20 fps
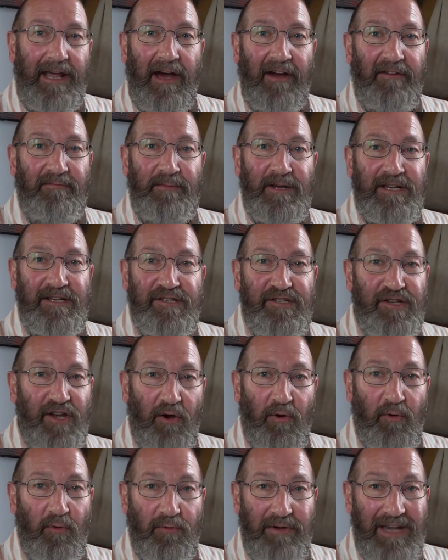I've been
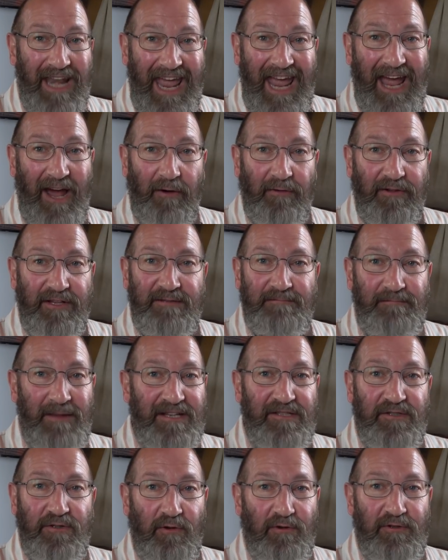told now it's
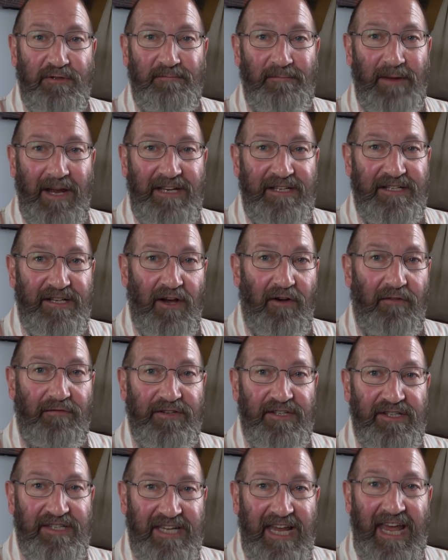best not to paint
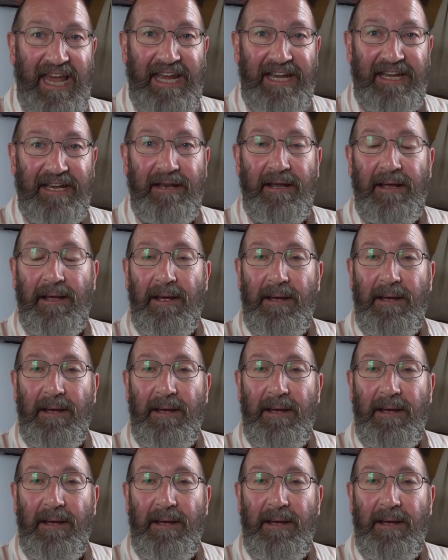after 10,